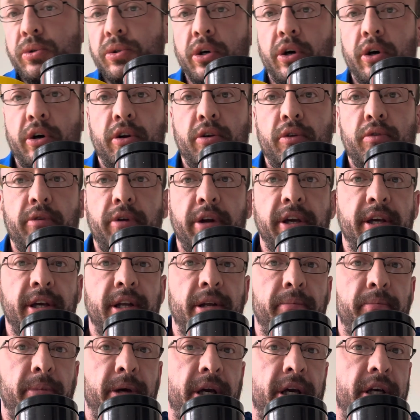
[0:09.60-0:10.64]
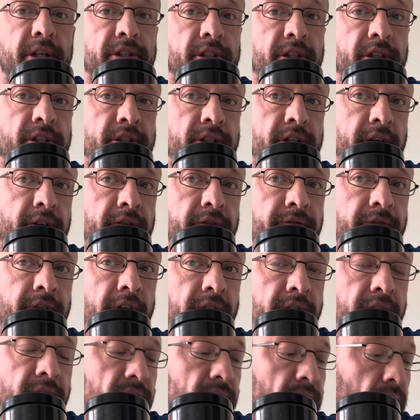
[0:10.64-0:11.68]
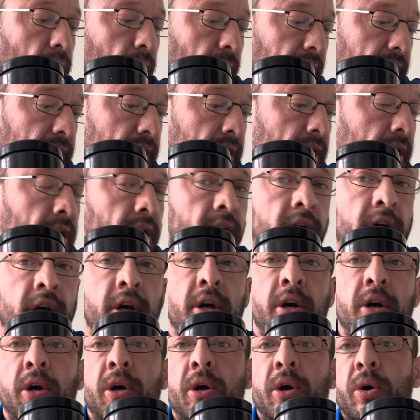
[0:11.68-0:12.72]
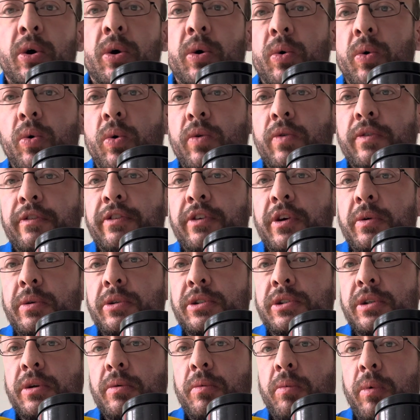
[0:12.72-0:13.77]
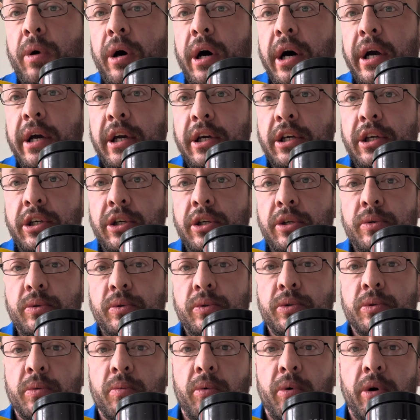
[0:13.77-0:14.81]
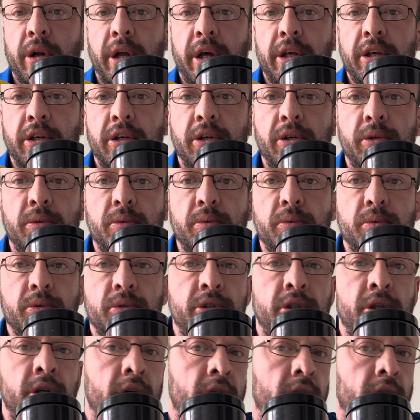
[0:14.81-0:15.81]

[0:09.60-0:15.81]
on a regular basis and a very quick overview as to why I use what I use.